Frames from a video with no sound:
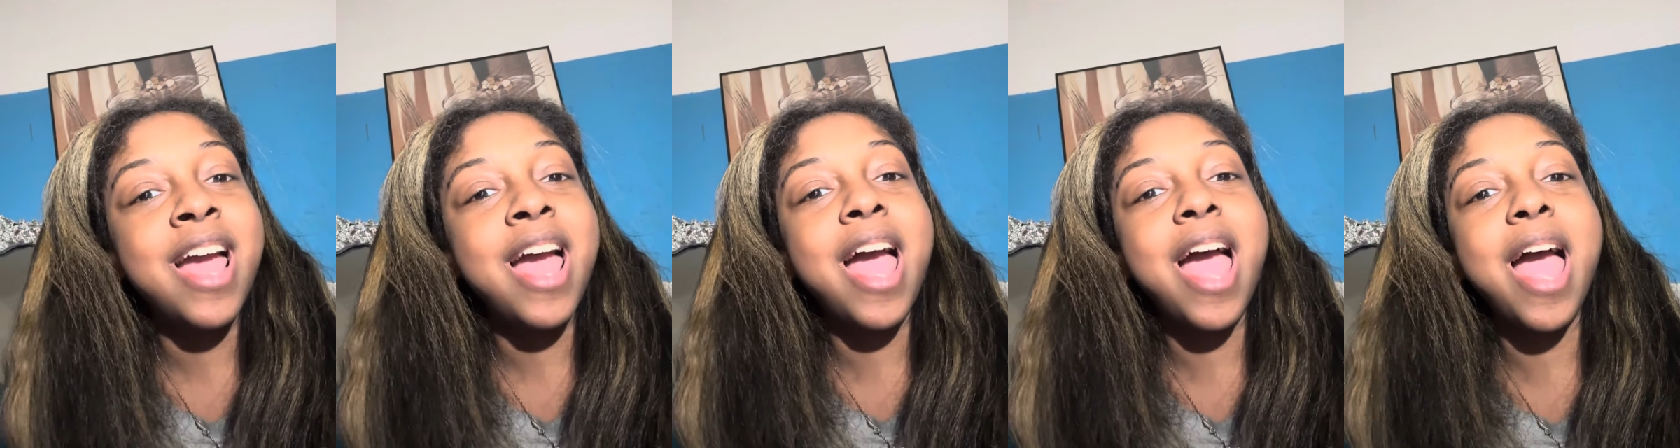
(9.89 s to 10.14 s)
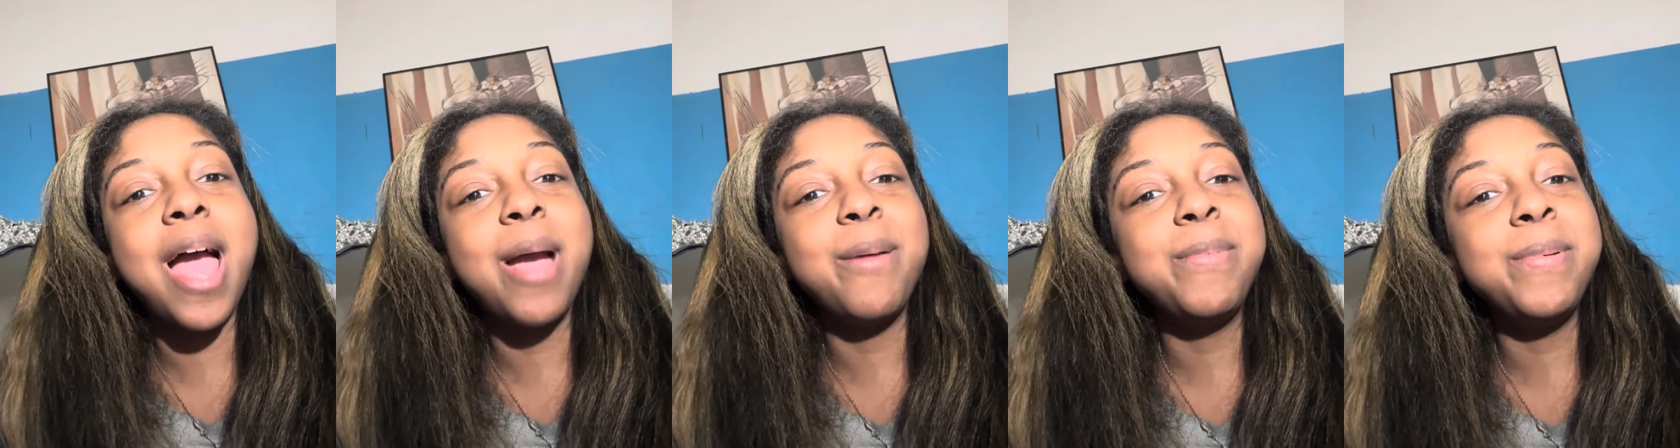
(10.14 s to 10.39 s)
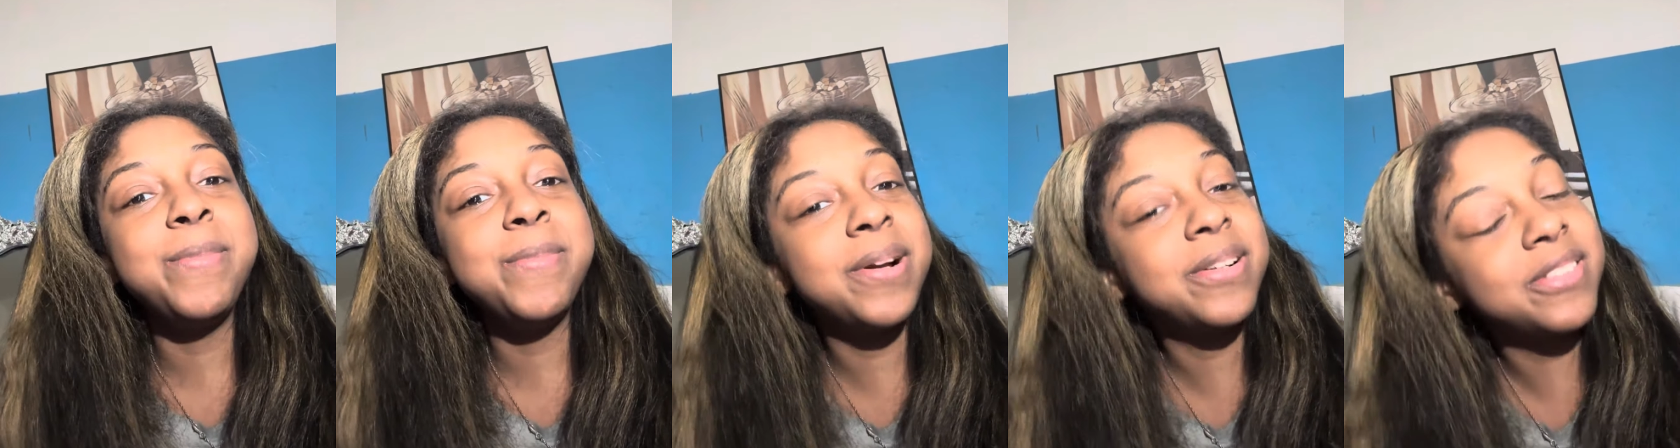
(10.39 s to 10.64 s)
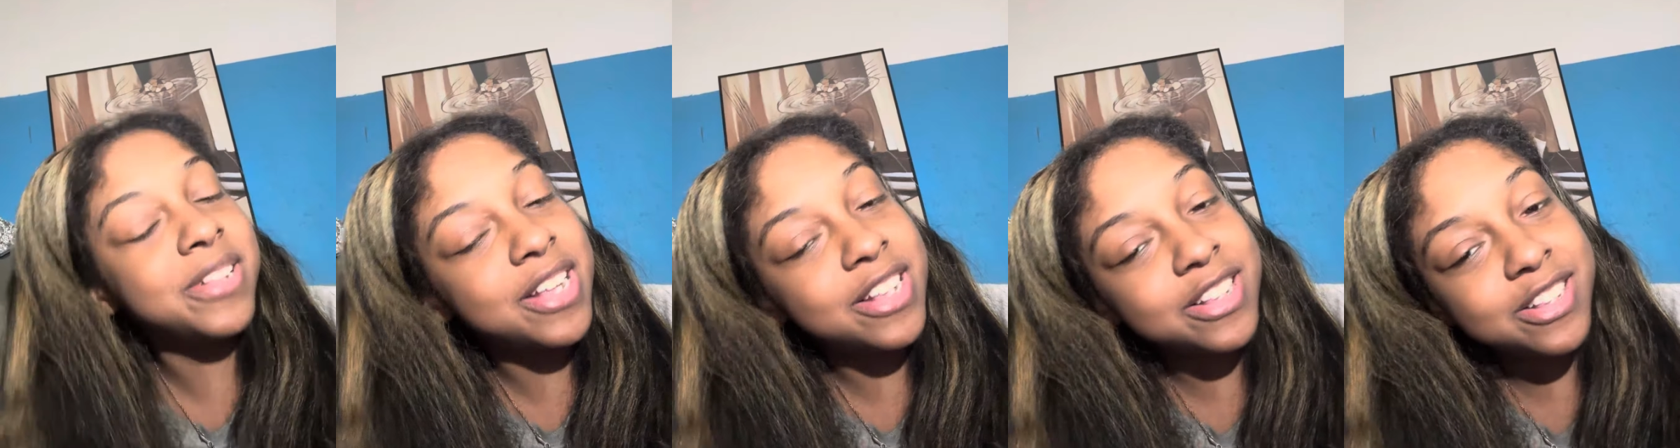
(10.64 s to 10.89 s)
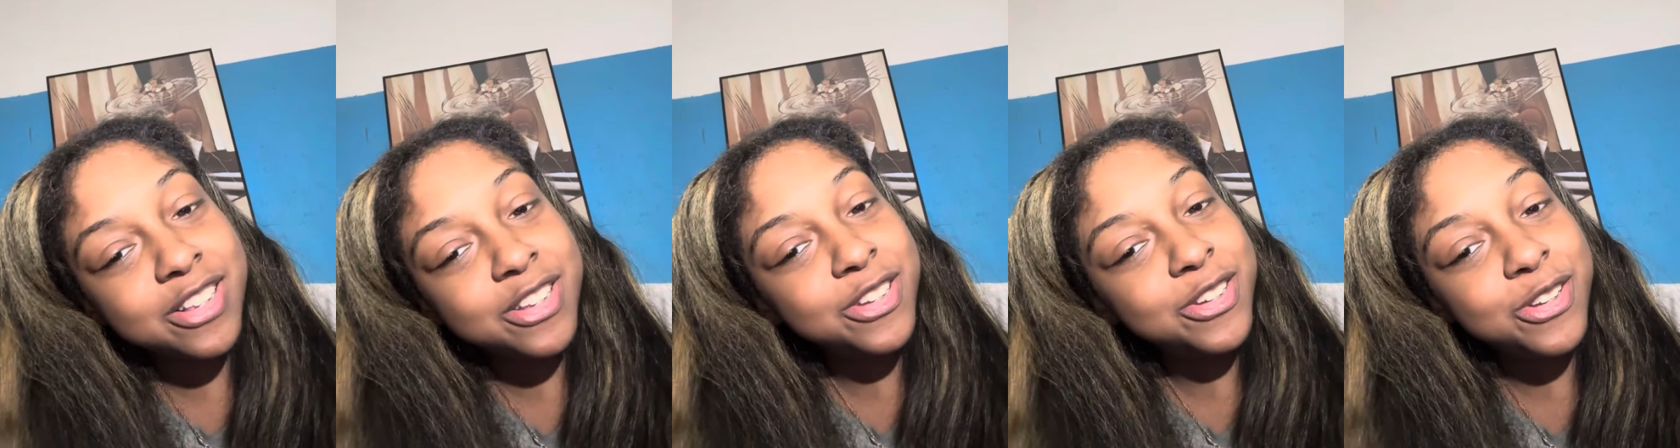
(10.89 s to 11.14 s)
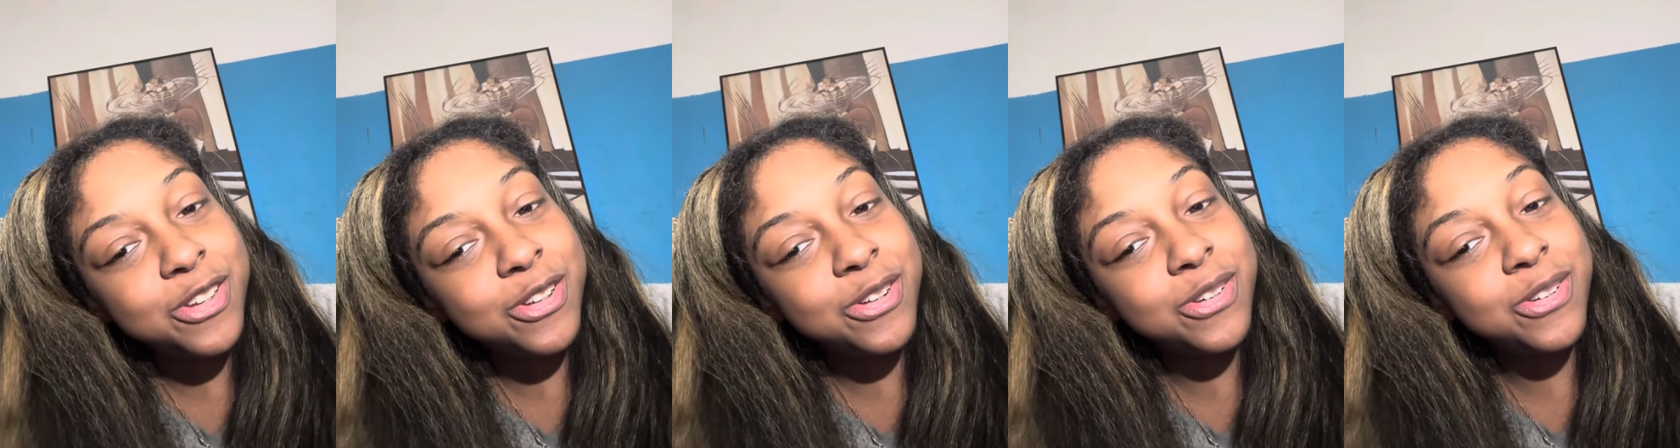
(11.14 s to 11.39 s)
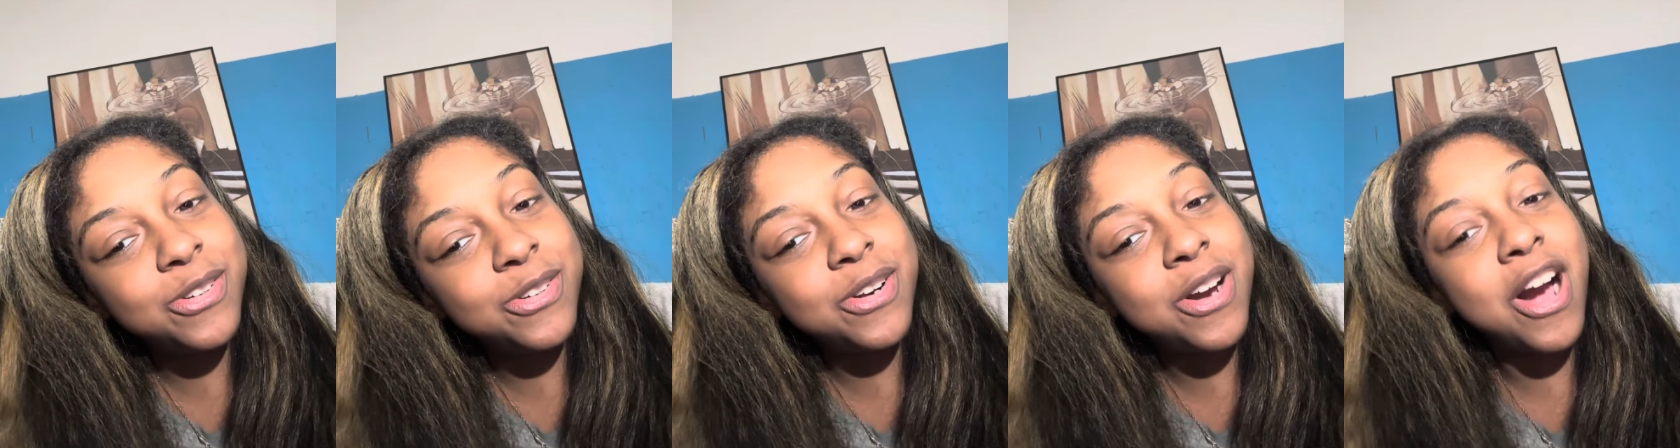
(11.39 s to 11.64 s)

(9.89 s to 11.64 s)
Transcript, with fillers: Happy birthday to you.